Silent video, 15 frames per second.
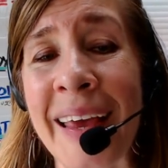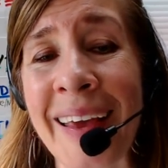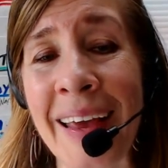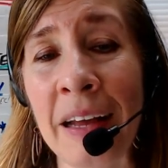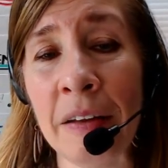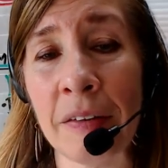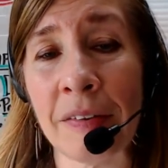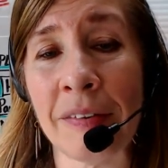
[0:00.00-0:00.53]

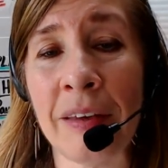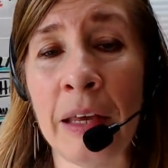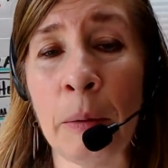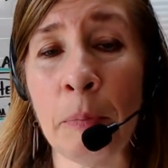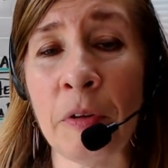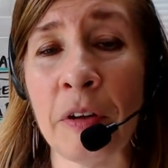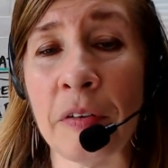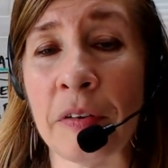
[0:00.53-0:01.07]
can't seem
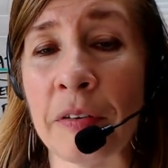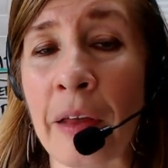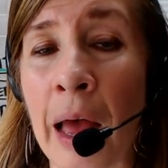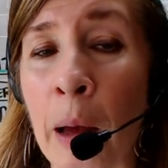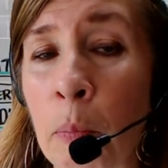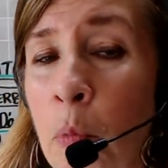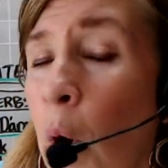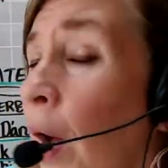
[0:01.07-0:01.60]
to
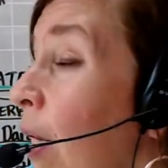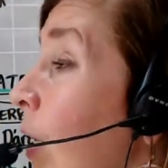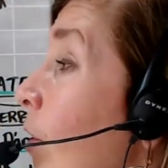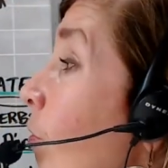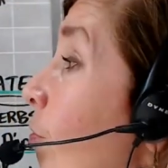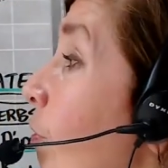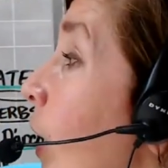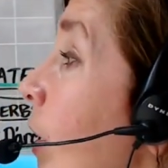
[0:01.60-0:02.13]
stop wanting to
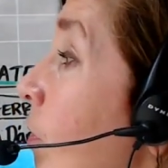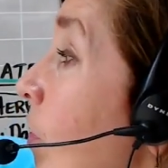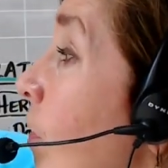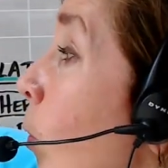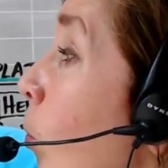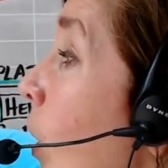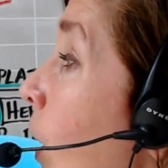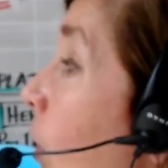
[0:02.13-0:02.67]
find
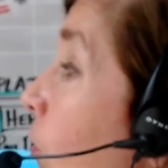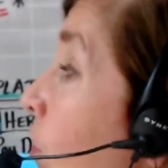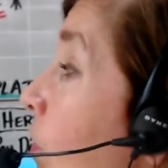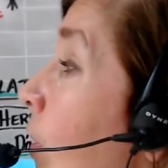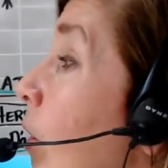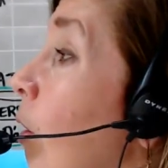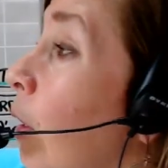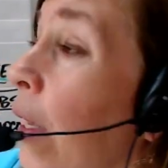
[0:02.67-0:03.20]
someone else to
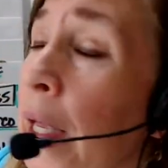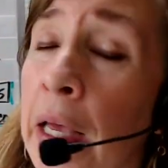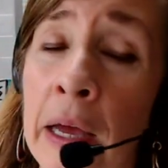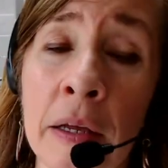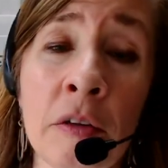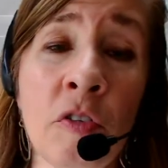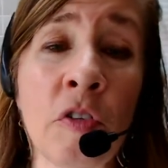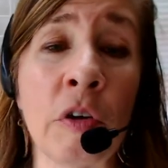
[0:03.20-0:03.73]
cling
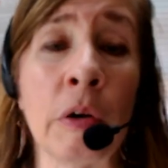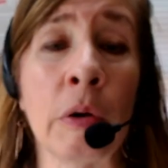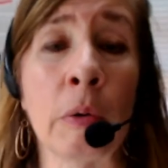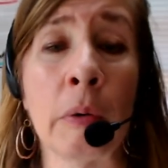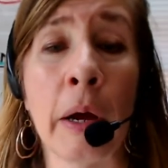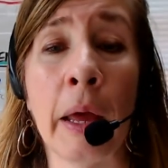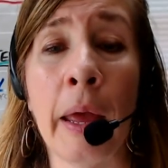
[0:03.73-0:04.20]
on to.